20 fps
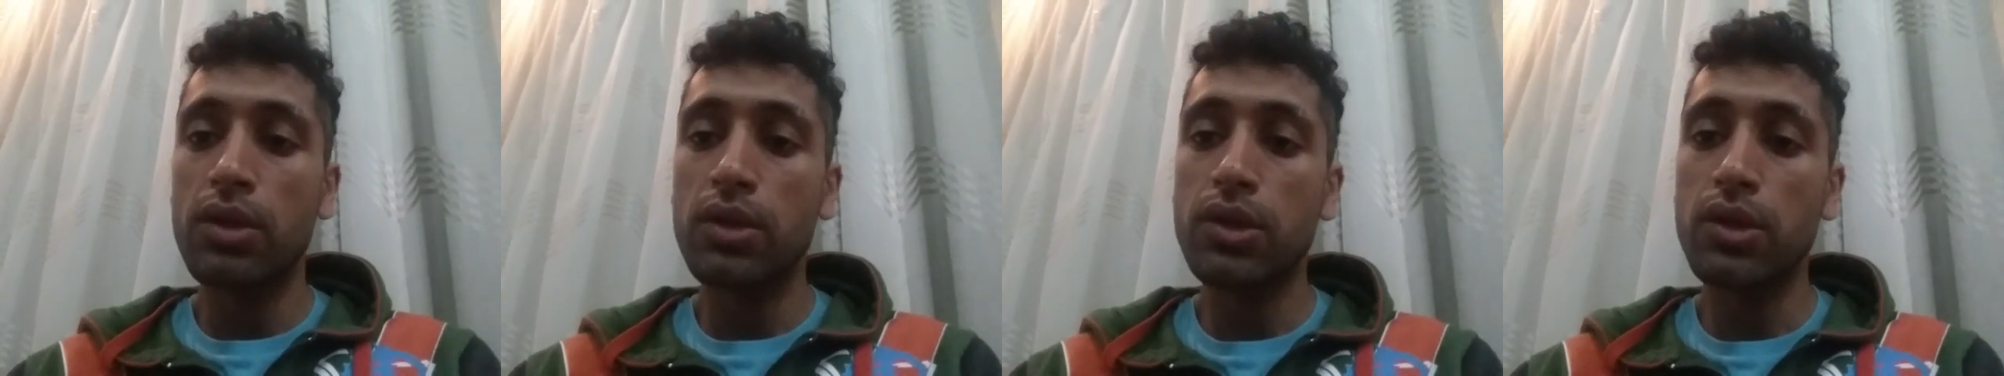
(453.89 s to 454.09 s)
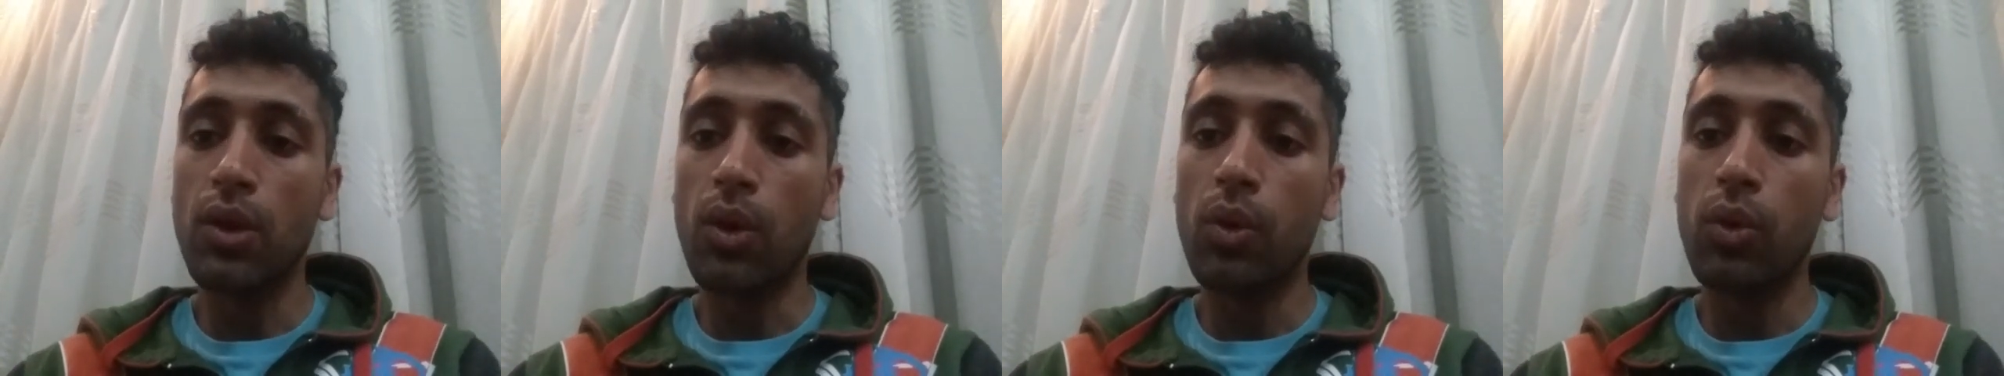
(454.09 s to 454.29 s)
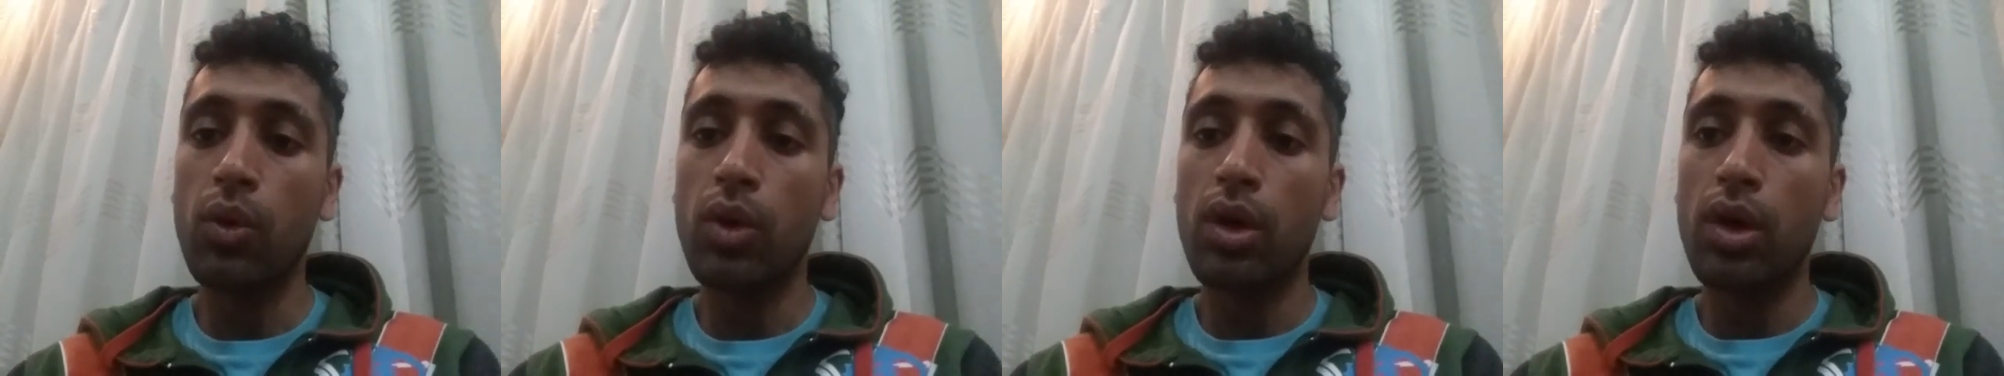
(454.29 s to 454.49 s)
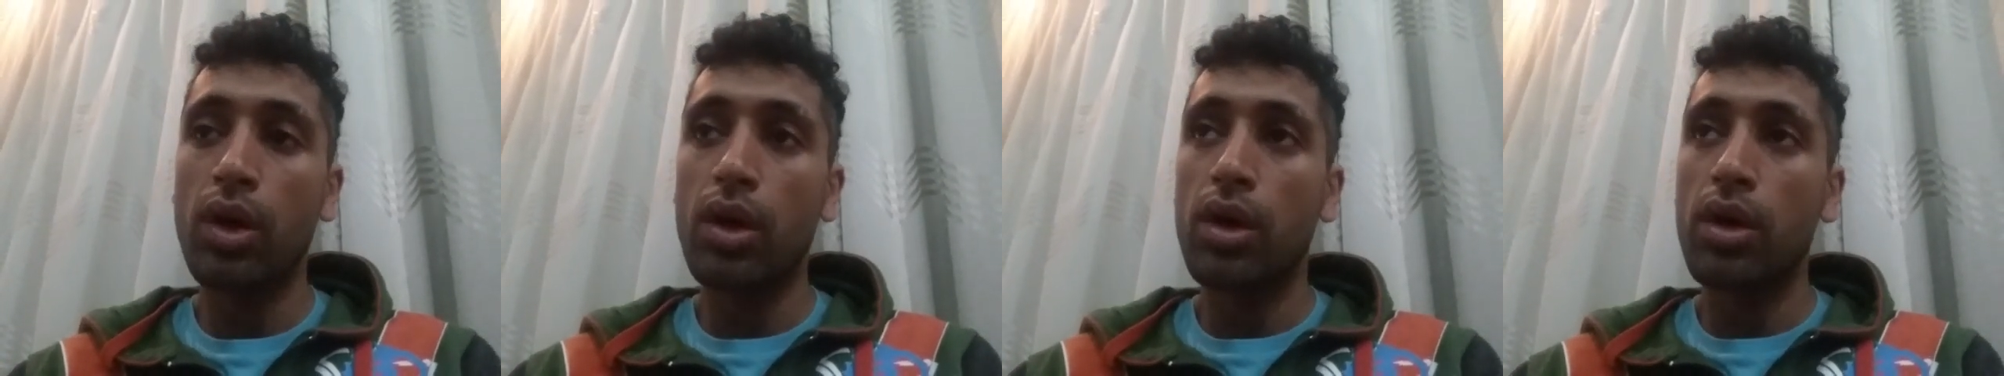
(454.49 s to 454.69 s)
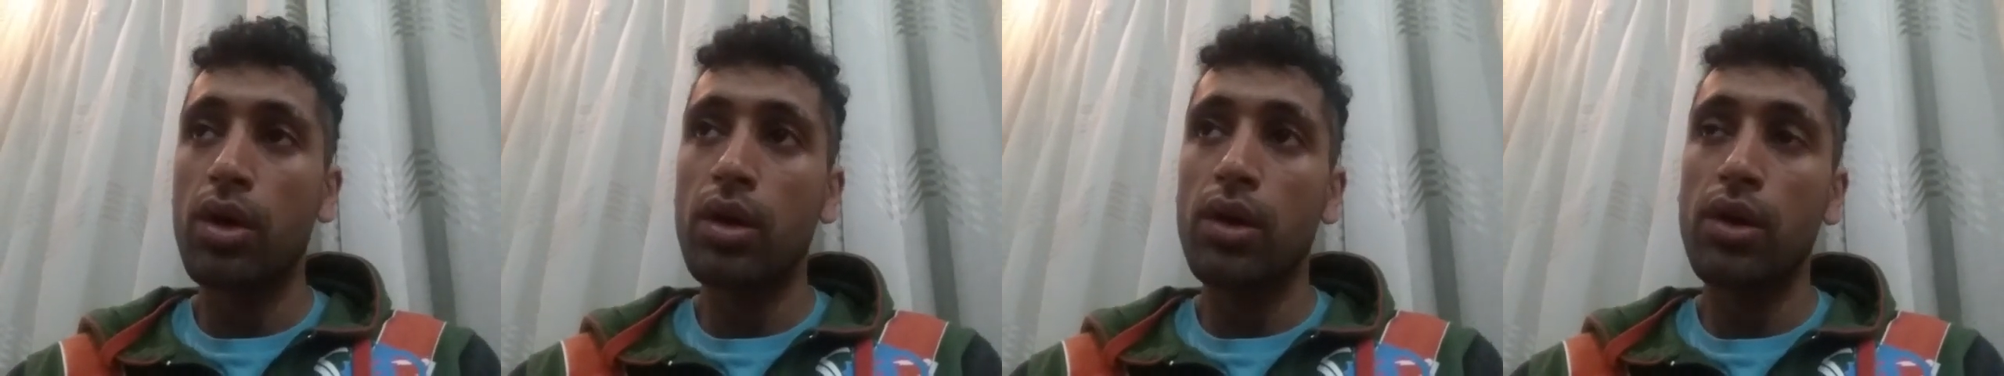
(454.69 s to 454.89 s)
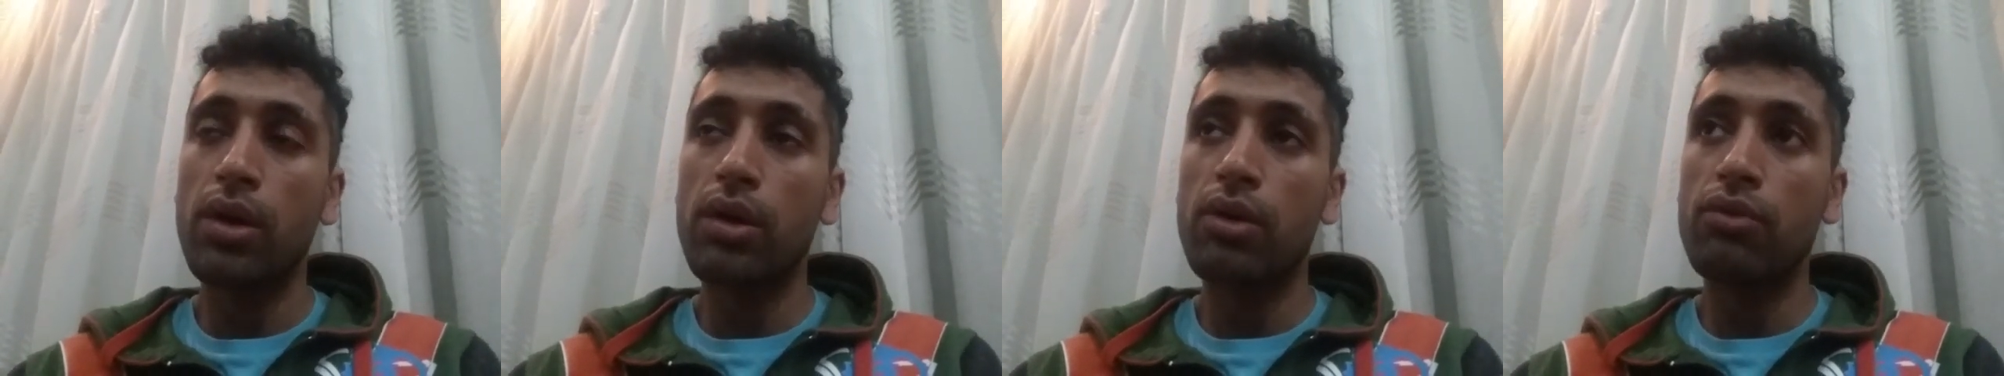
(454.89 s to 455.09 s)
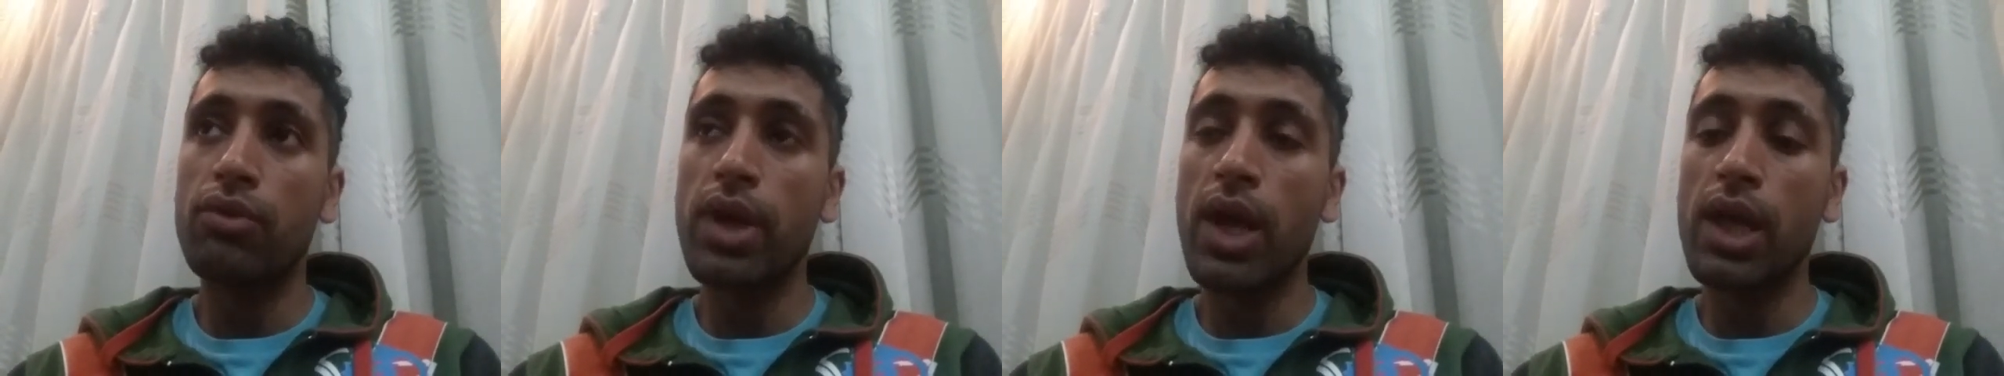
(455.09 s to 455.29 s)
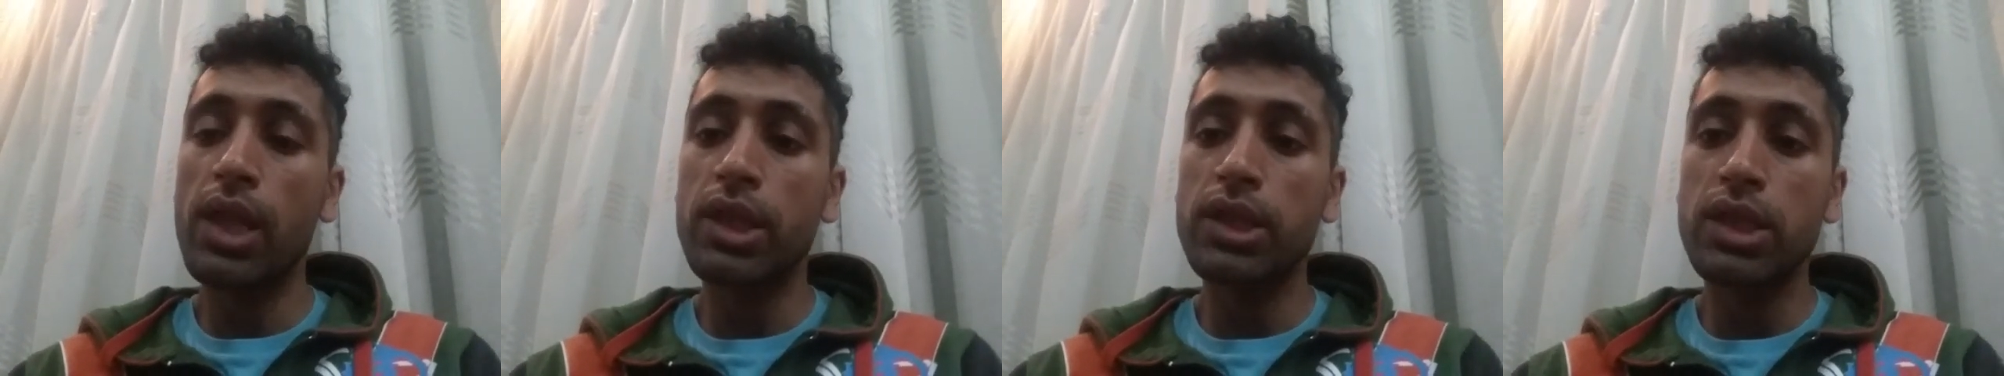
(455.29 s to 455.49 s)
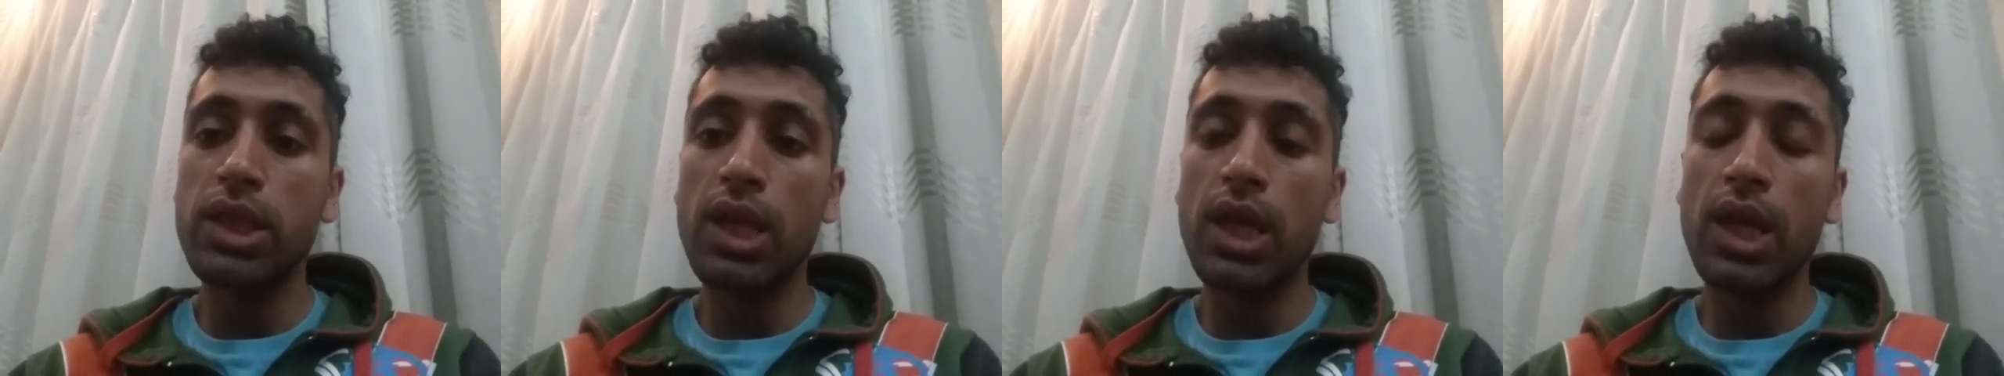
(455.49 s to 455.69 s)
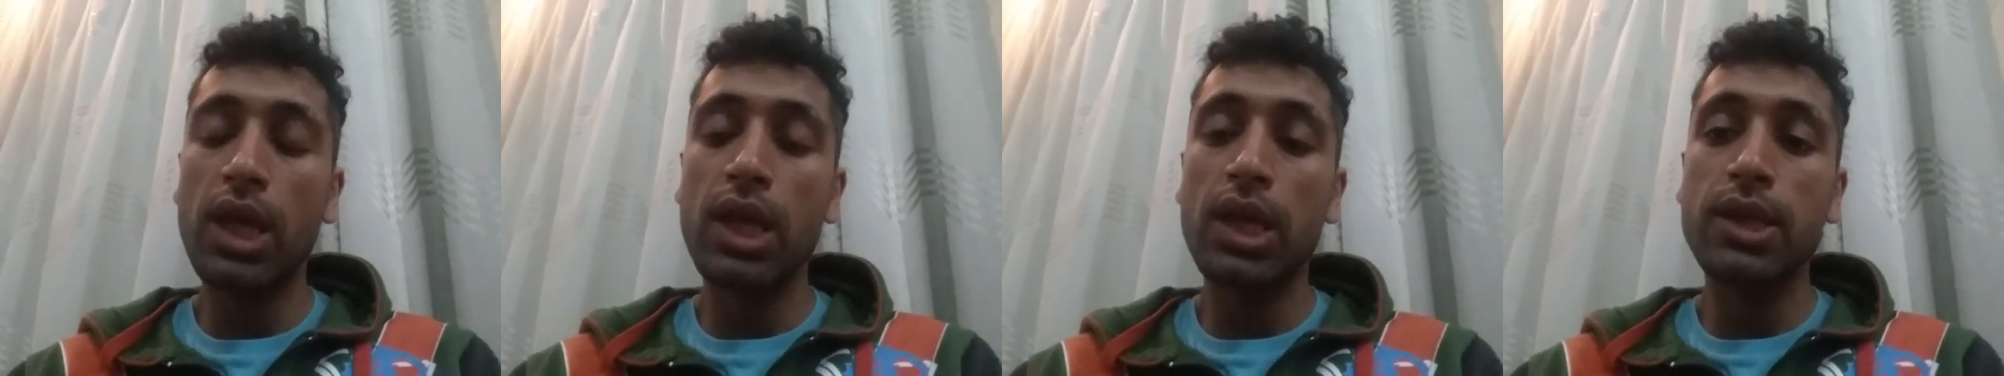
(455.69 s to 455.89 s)
So,
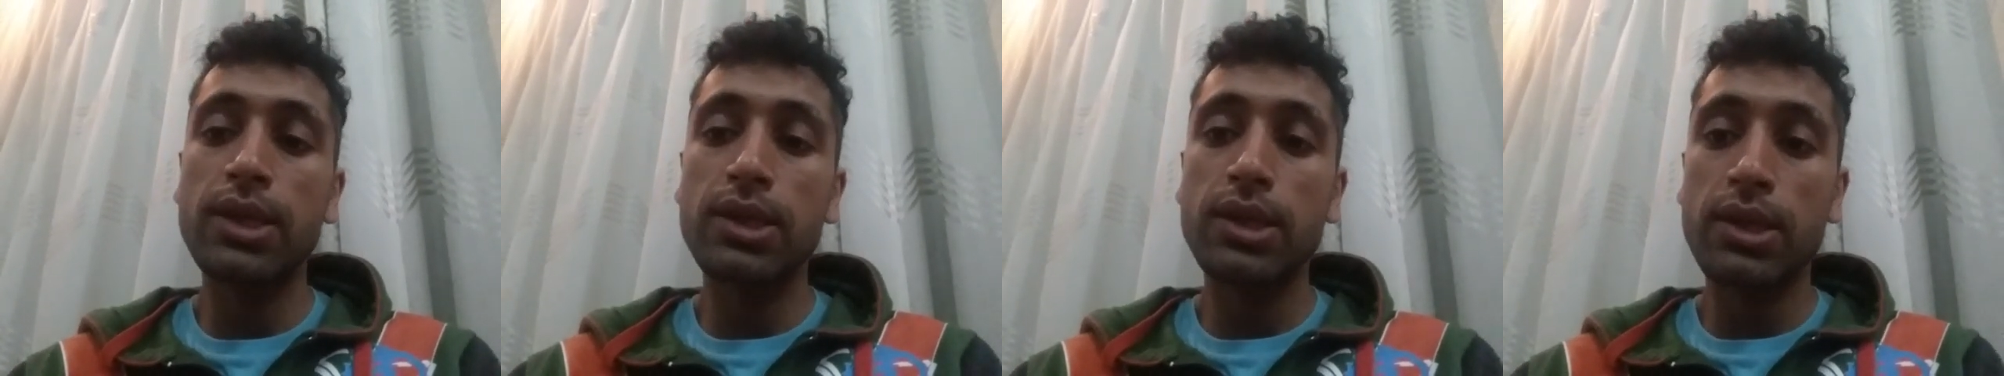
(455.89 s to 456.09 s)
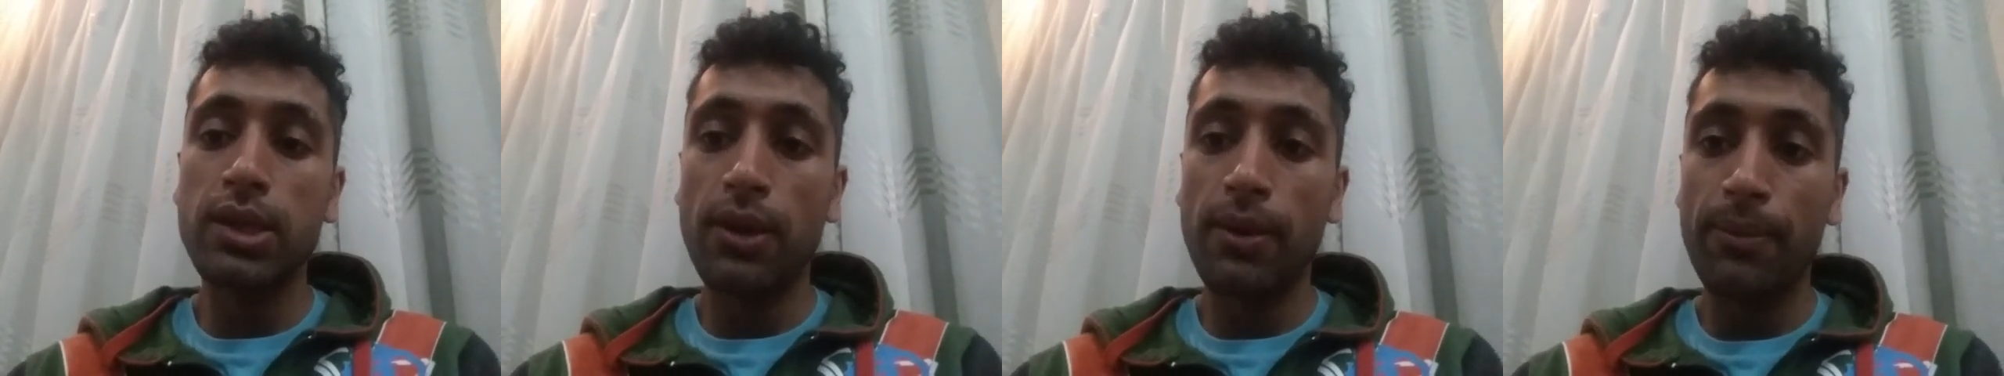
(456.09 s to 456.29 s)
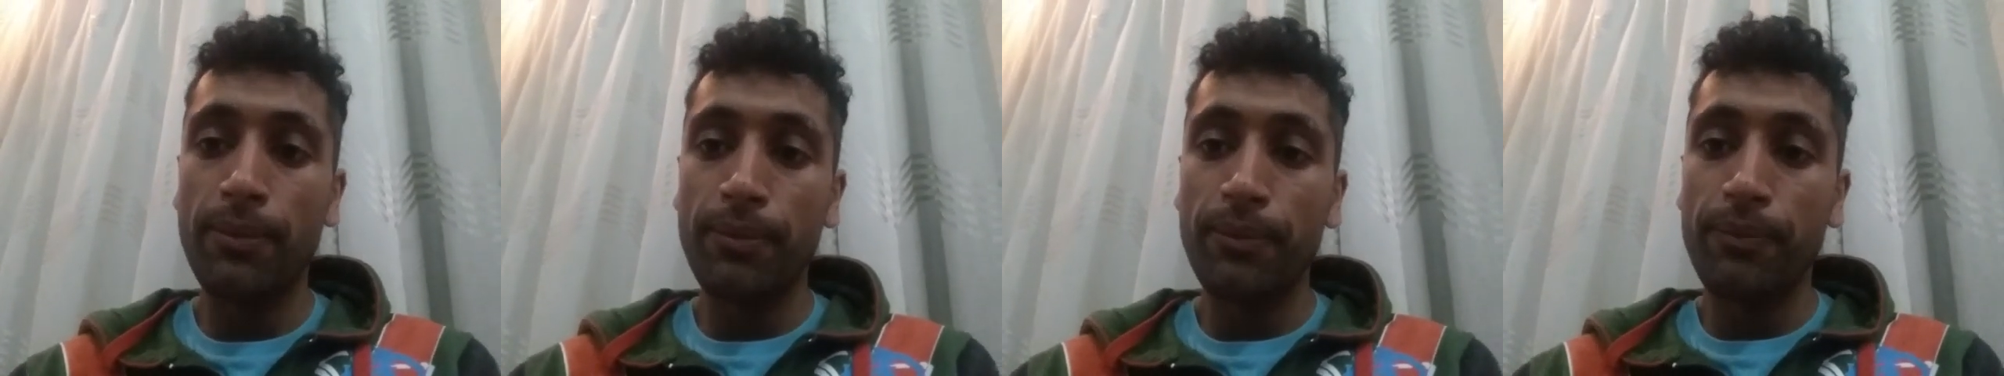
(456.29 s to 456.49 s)
reality is,